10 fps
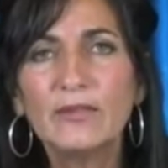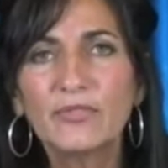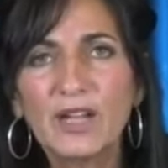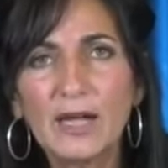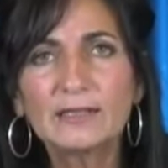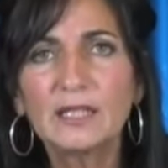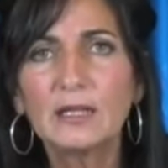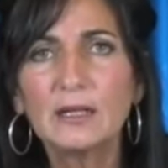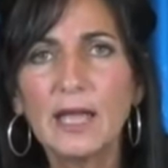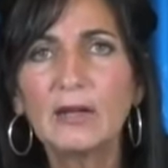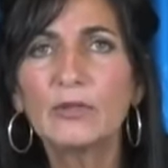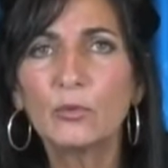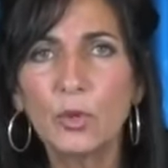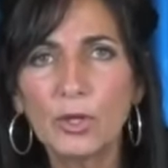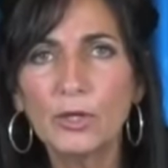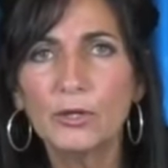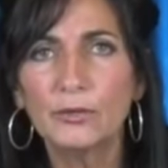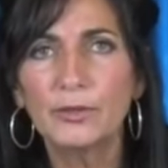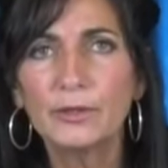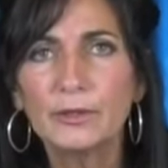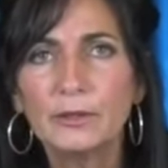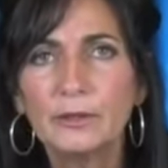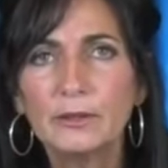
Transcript: We've got to allow the Word.